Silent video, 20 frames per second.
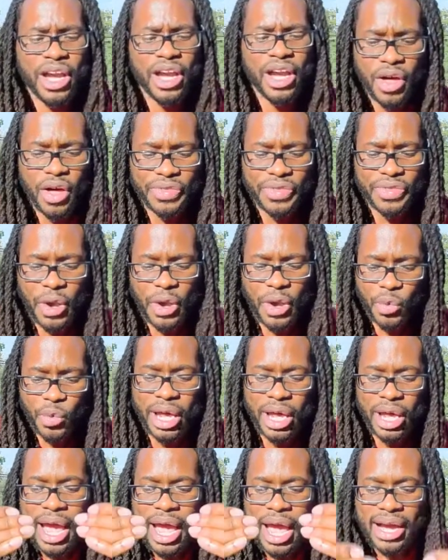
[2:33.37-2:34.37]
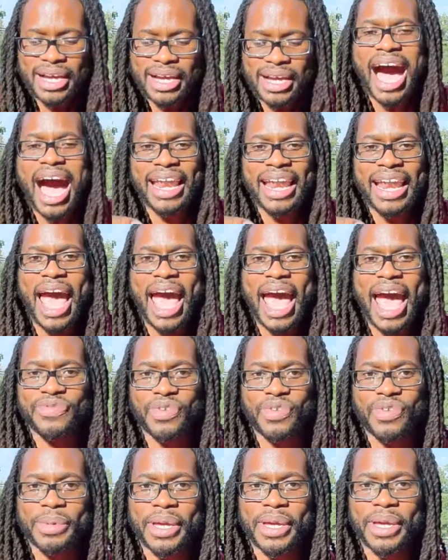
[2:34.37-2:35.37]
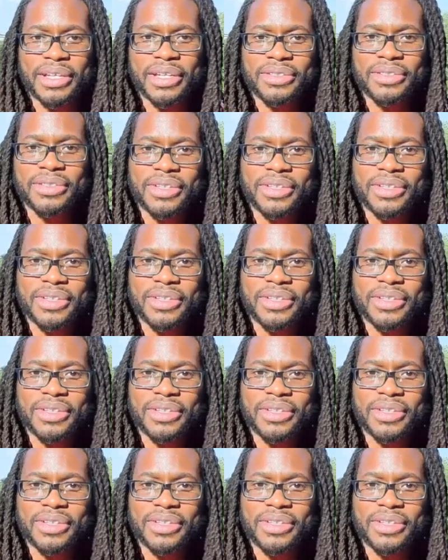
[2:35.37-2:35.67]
other than what God has for me.